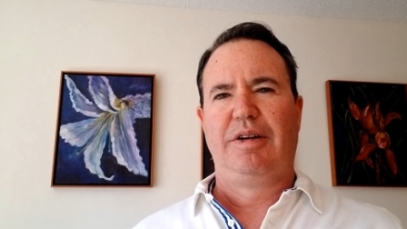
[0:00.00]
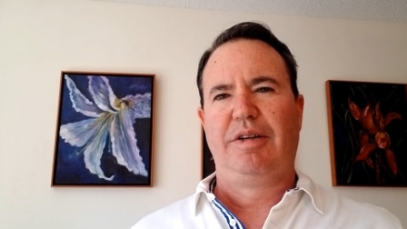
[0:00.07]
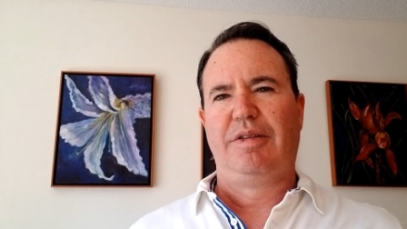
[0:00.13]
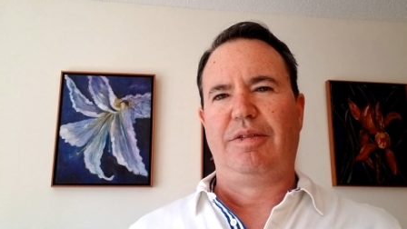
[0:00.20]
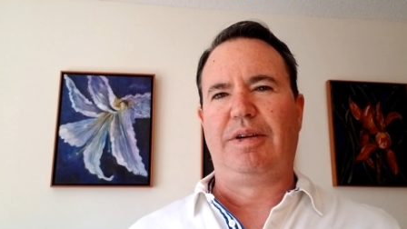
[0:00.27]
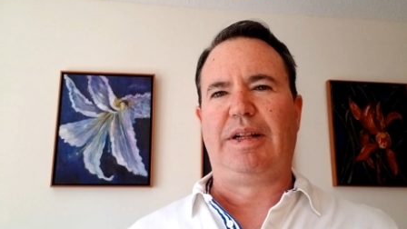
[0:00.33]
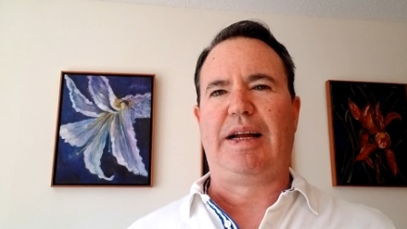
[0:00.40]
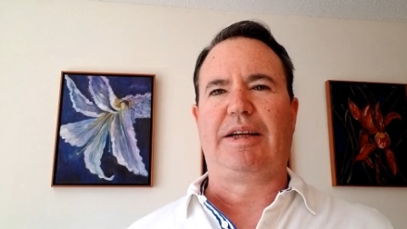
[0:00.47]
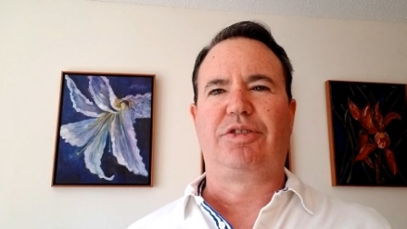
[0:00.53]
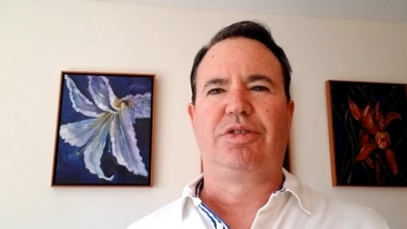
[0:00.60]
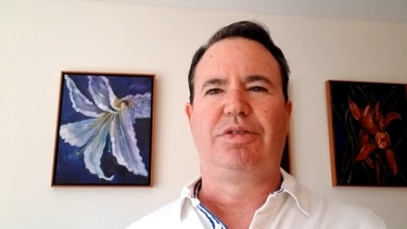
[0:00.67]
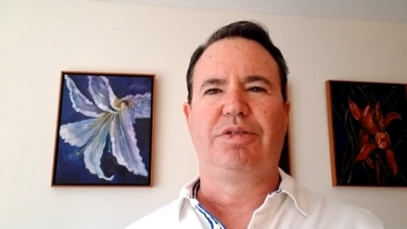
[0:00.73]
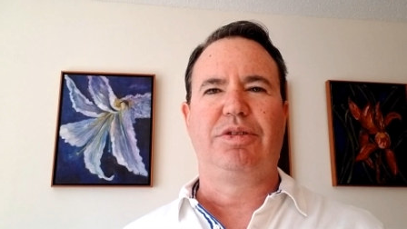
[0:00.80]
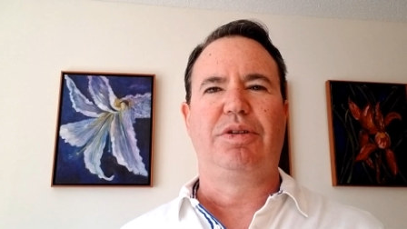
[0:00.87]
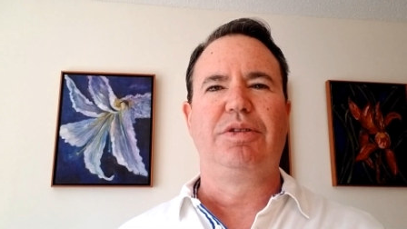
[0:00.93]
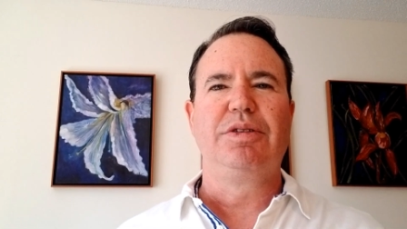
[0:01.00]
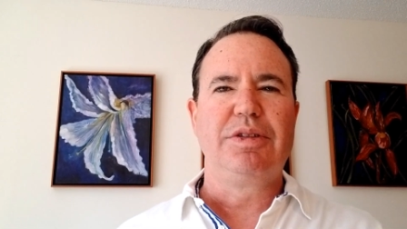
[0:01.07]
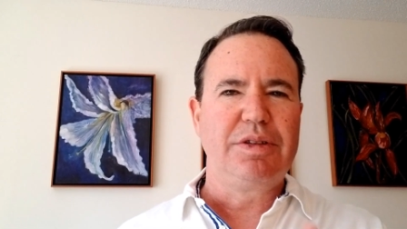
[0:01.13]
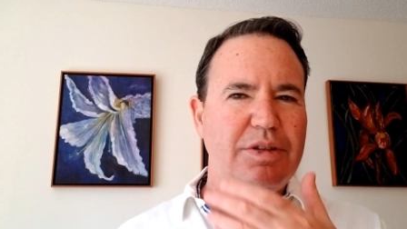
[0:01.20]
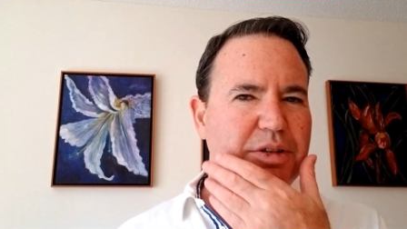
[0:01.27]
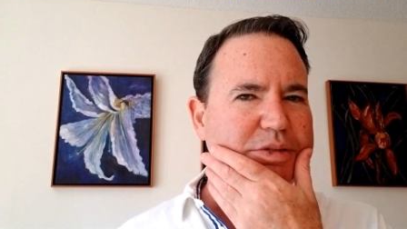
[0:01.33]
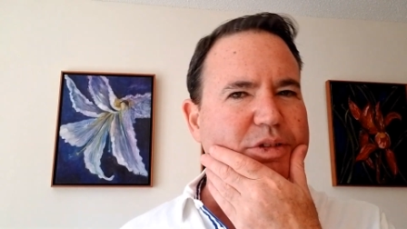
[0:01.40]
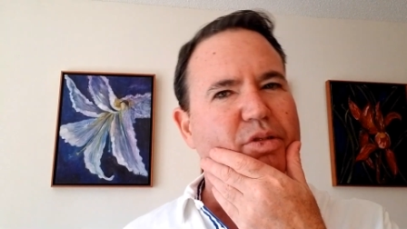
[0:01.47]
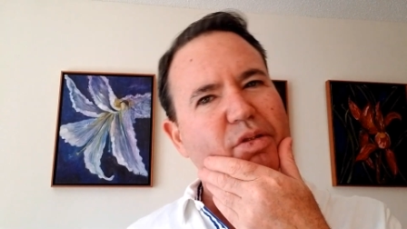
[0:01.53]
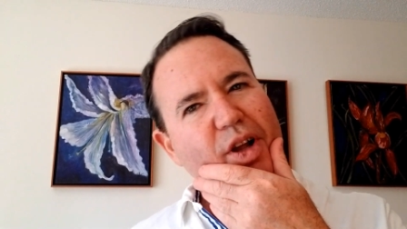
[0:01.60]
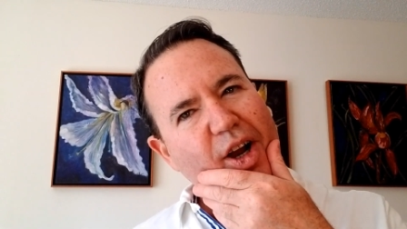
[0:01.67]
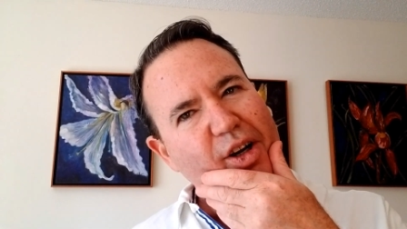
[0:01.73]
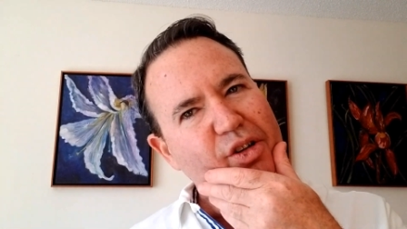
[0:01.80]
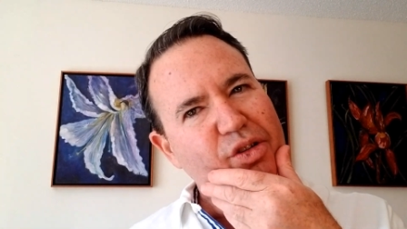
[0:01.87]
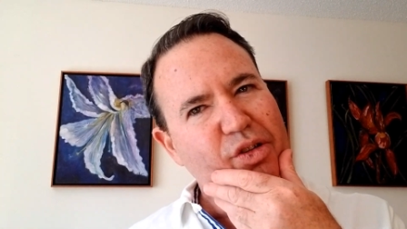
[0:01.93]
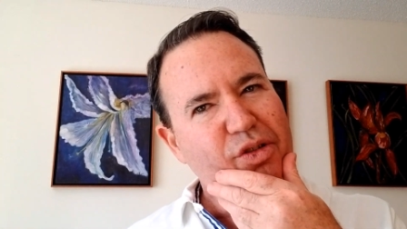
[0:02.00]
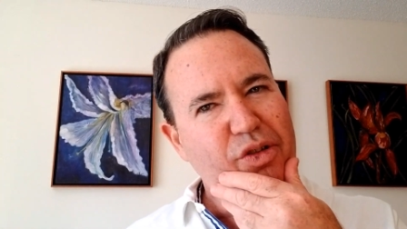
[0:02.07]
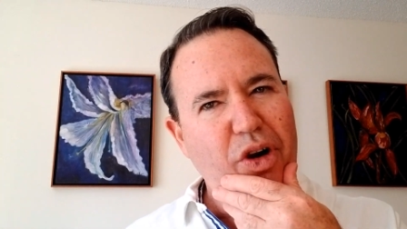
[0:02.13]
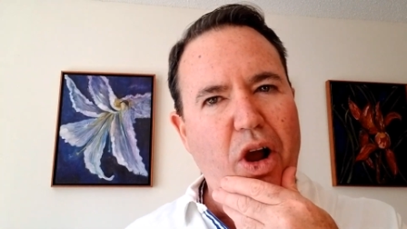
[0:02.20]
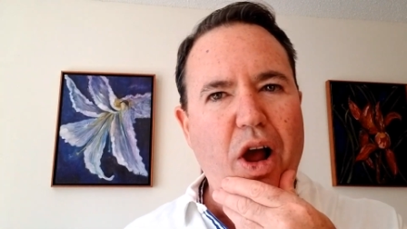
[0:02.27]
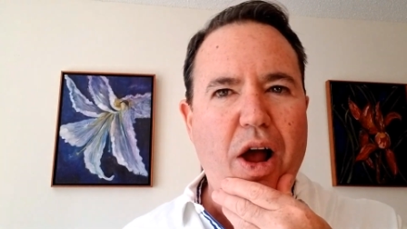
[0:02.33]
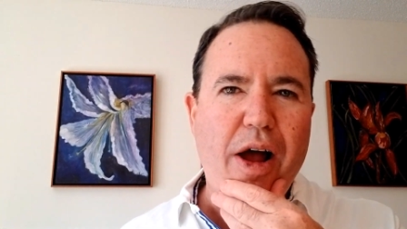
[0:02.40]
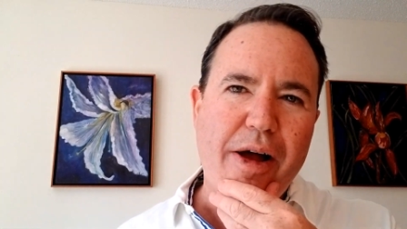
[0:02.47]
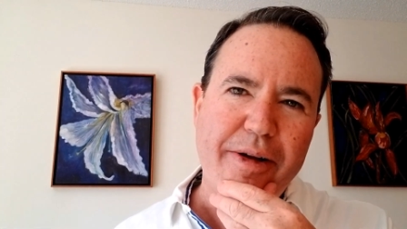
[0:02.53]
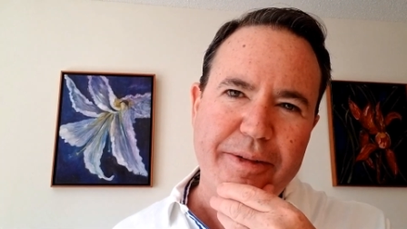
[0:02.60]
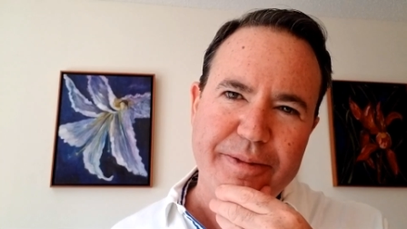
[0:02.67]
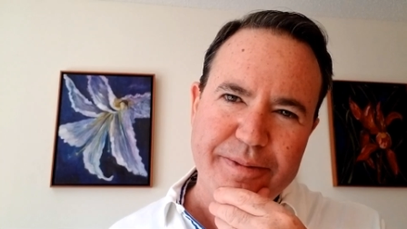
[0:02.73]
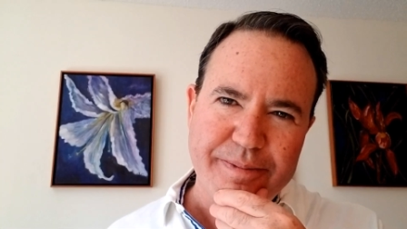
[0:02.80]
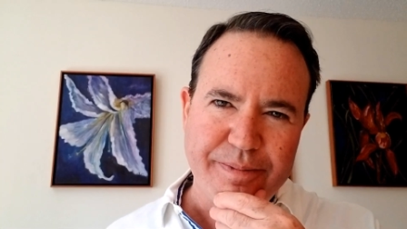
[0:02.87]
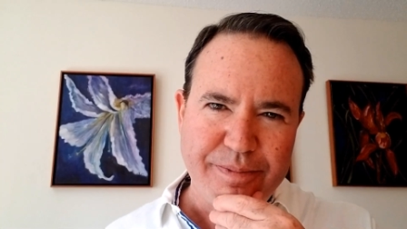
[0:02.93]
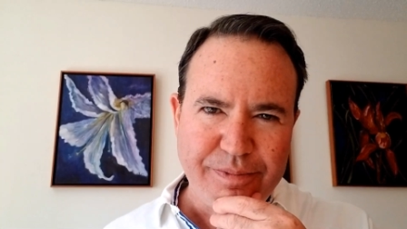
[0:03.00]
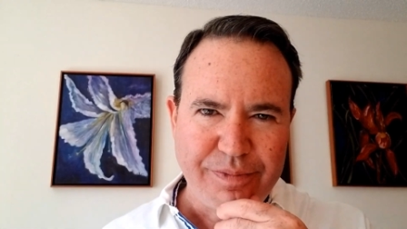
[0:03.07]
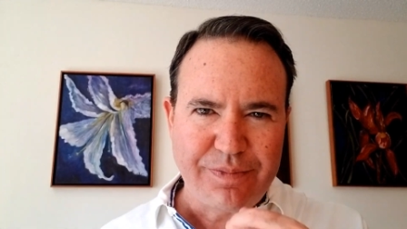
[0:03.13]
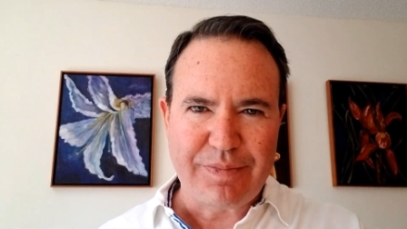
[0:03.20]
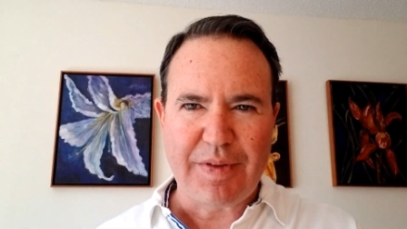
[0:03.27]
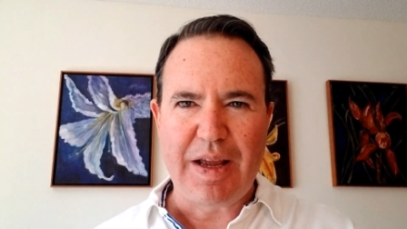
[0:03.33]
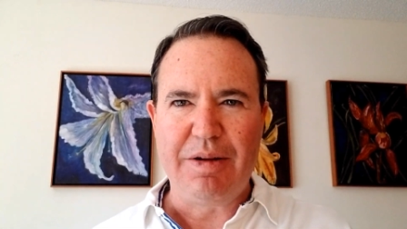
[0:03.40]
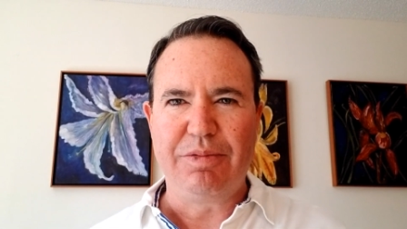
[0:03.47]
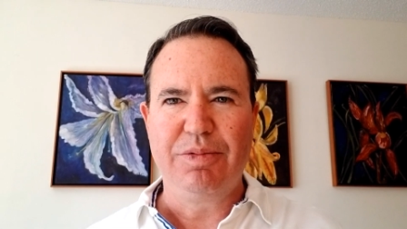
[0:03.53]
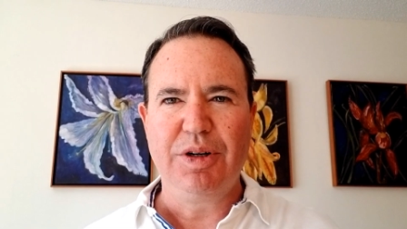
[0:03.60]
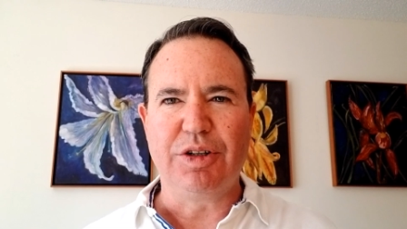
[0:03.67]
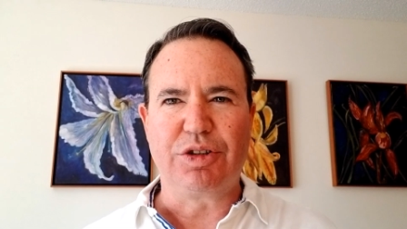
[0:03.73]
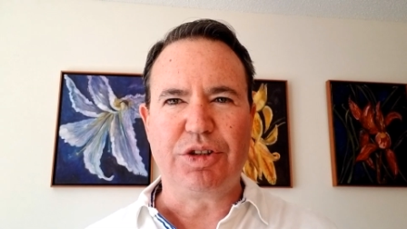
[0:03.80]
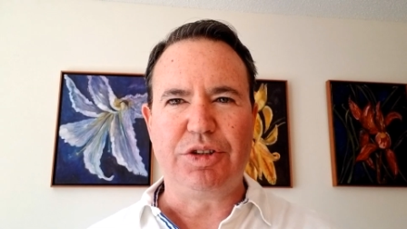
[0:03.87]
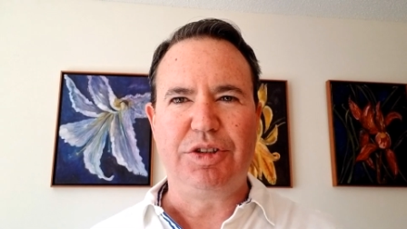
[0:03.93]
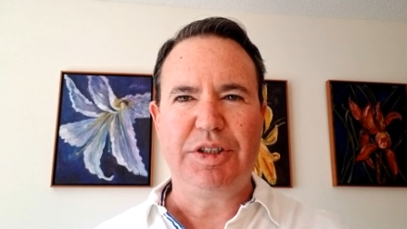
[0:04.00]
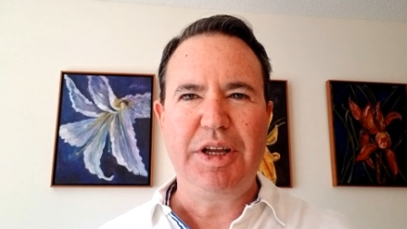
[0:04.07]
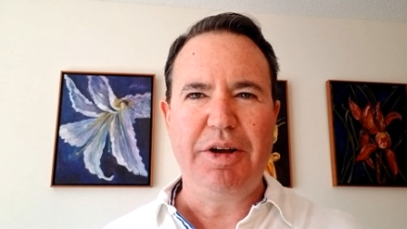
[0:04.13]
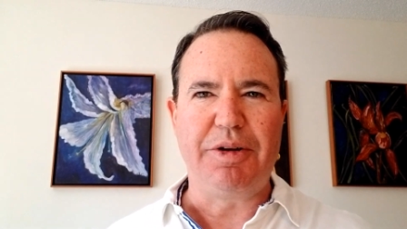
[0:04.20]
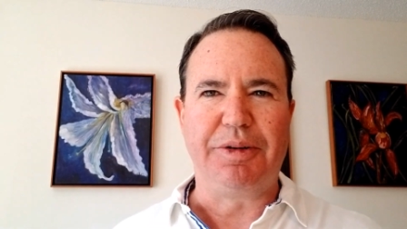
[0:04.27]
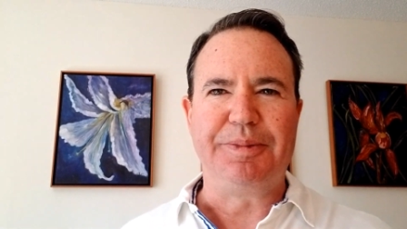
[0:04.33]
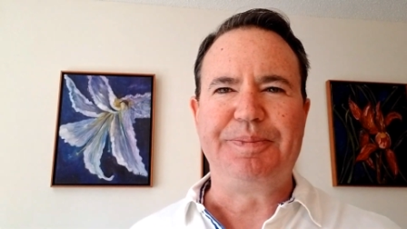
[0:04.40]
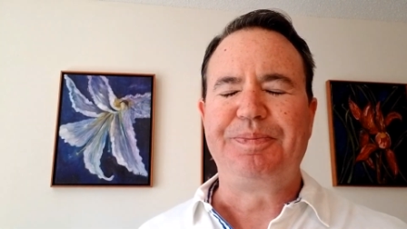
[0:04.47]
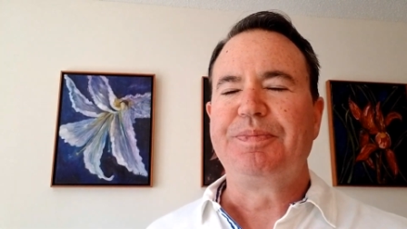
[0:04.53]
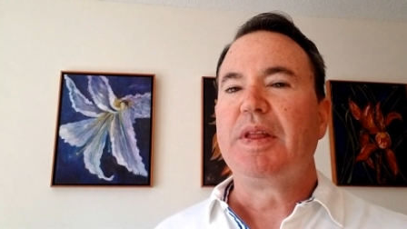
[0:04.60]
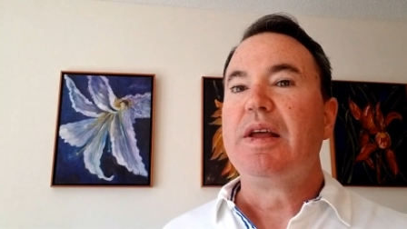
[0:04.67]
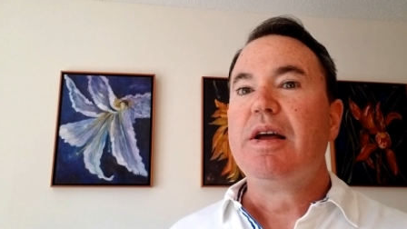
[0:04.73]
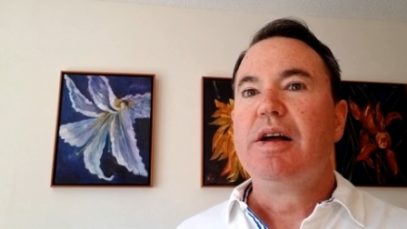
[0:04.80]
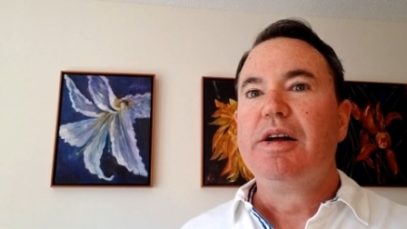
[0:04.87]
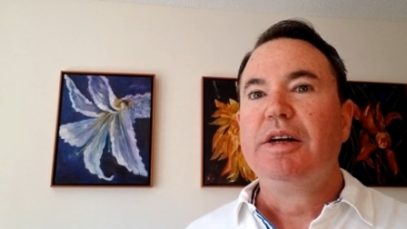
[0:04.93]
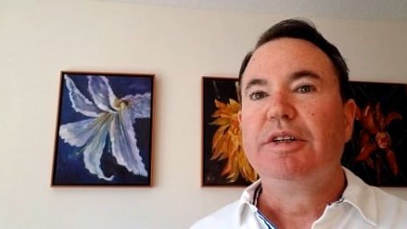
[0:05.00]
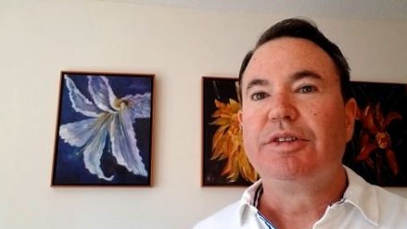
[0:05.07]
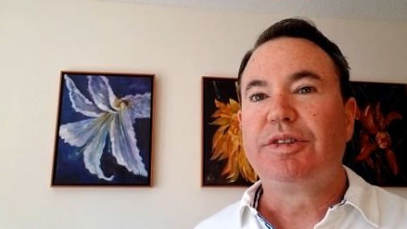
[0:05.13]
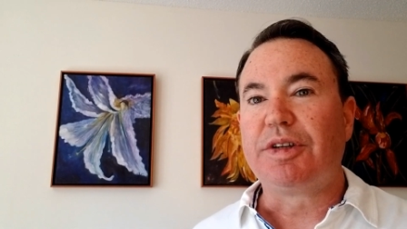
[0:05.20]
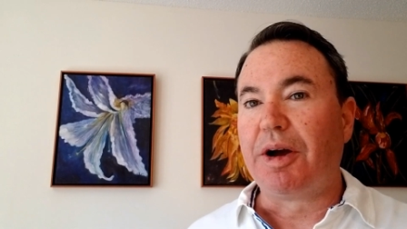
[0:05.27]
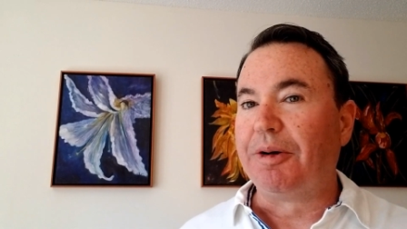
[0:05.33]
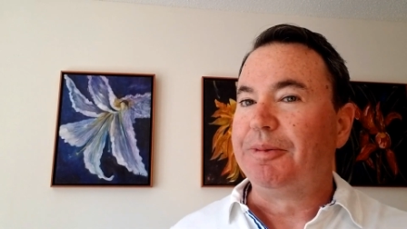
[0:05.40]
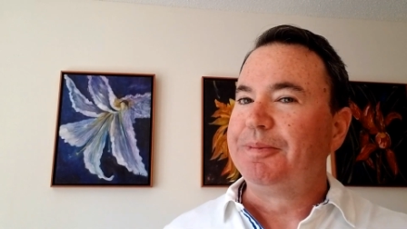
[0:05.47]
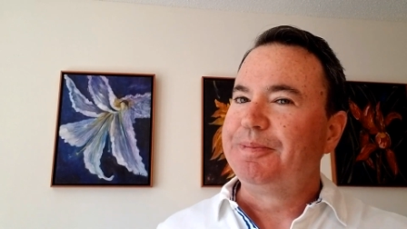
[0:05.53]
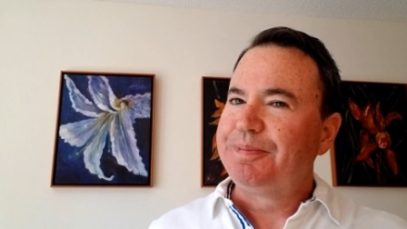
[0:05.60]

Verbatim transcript: Relax your shoulders, relax your jaw, and we're good to go. So,